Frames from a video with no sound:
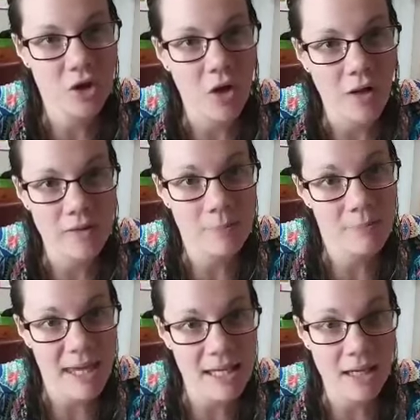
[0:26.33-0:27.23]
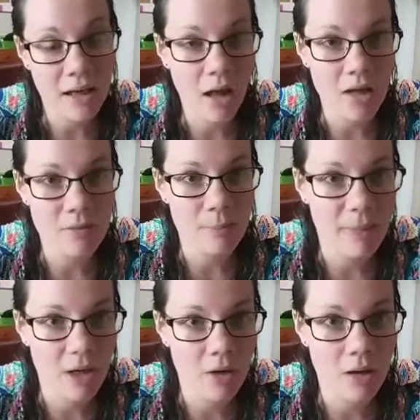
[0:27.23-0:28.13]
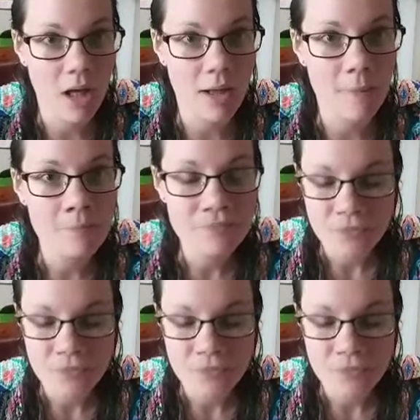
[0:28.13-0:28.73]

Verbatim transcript: called Making of America